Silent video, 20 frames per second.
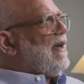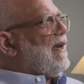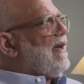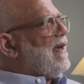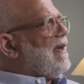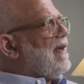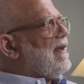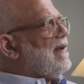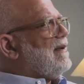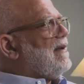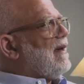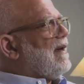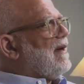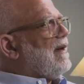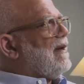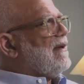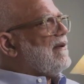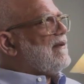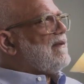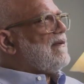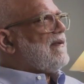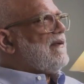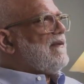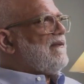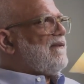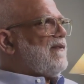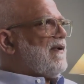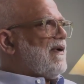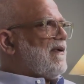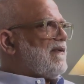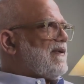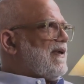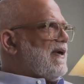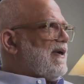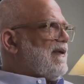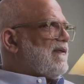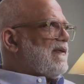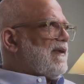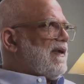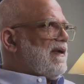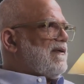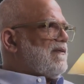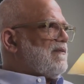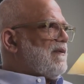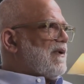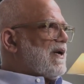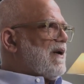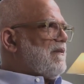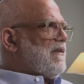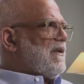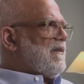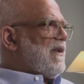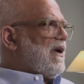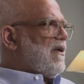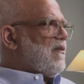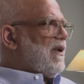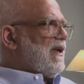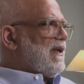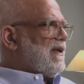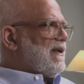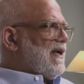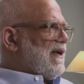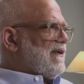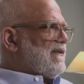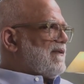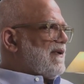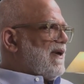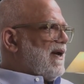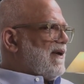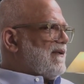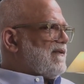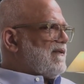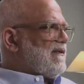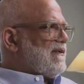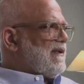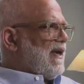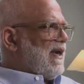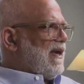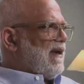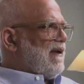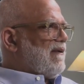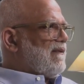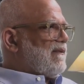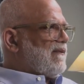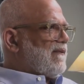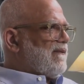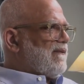and she felt that things were coming my way that I shouldn't have.